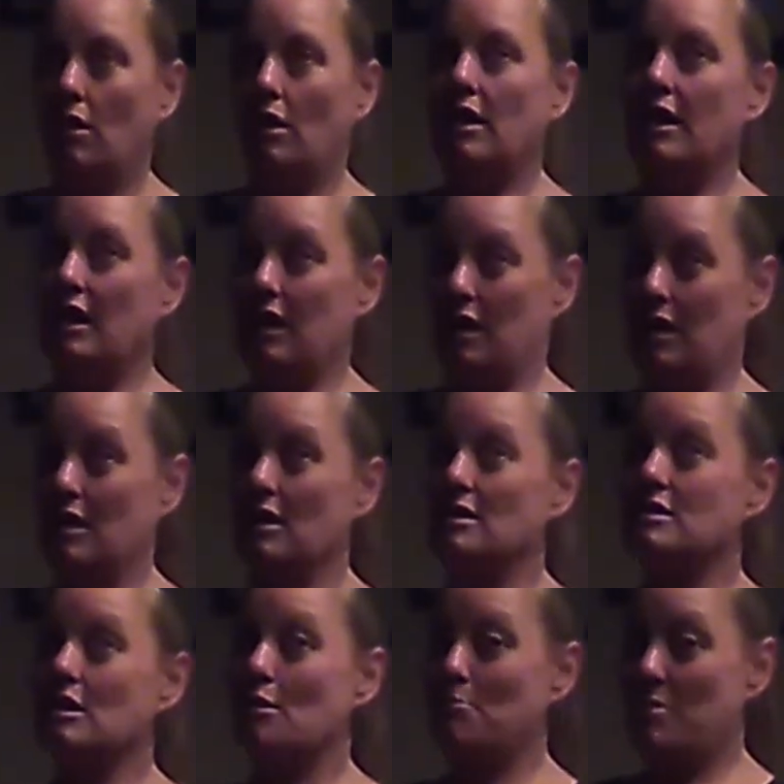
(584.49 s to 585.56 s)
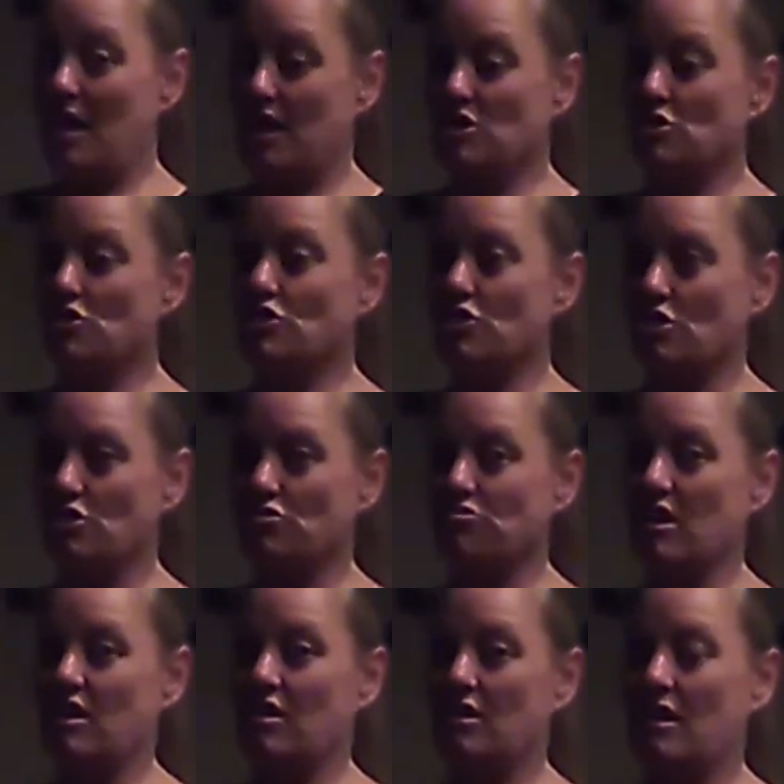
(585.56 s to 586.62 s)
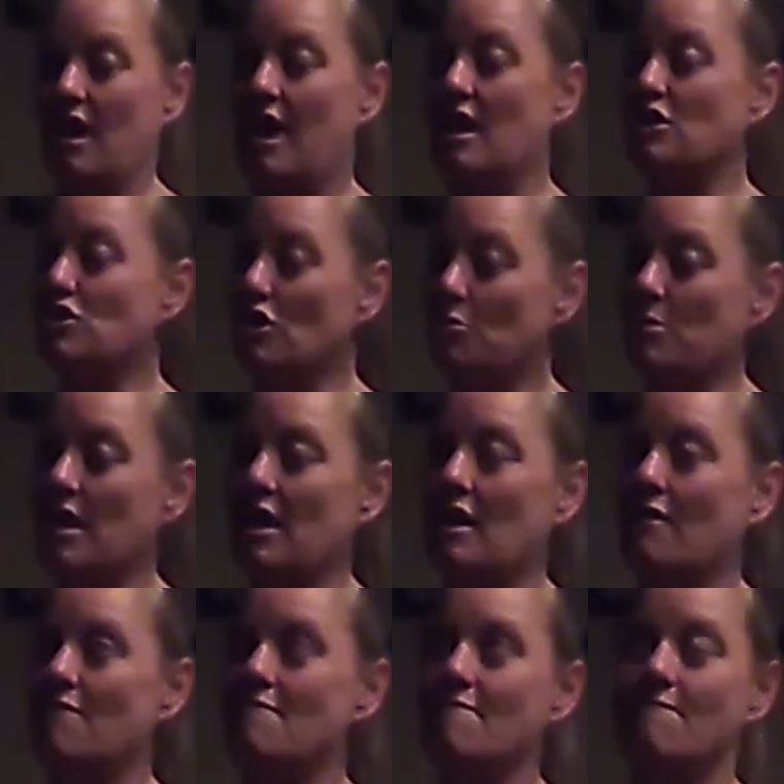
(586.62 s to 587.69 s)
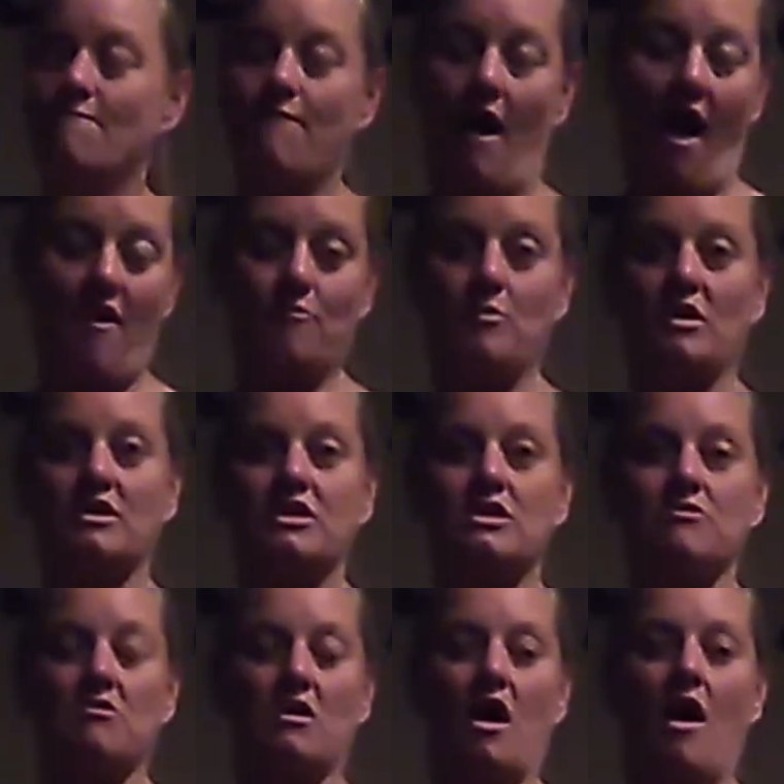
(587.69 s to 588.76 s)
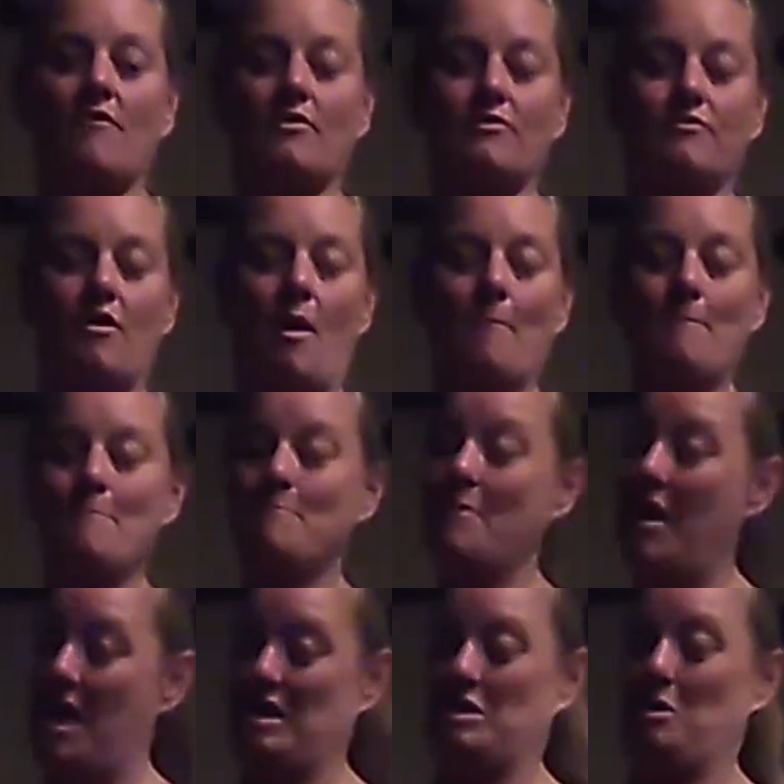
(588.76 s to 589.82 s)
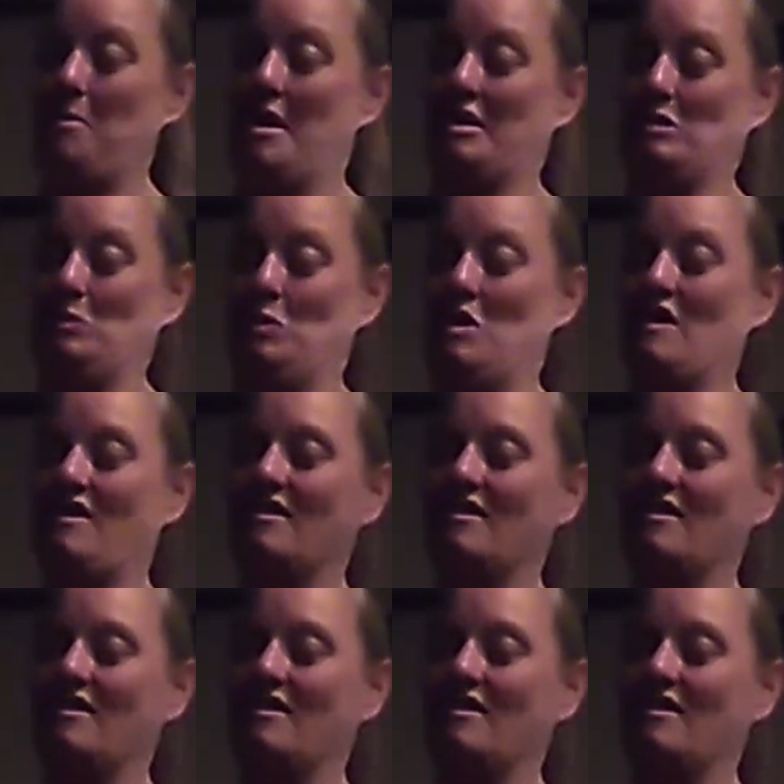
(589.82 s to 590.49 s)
It is a major surgery, and it took me 5 months to recover from. I had to go back to work.